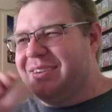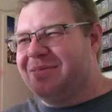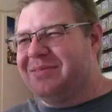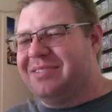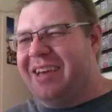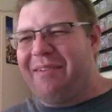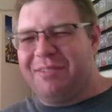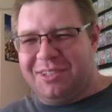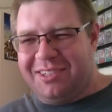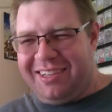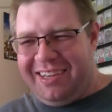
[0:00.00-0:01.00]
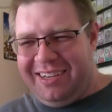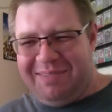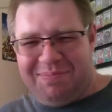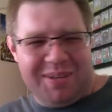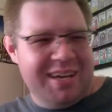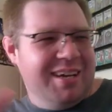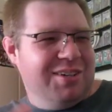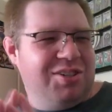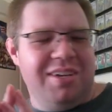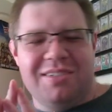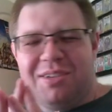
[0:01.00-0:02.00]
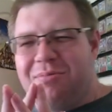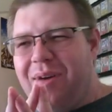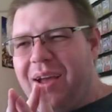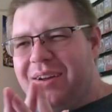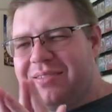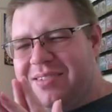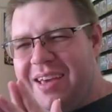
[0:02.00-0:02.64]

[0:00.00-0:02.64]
devilishly. She has acquired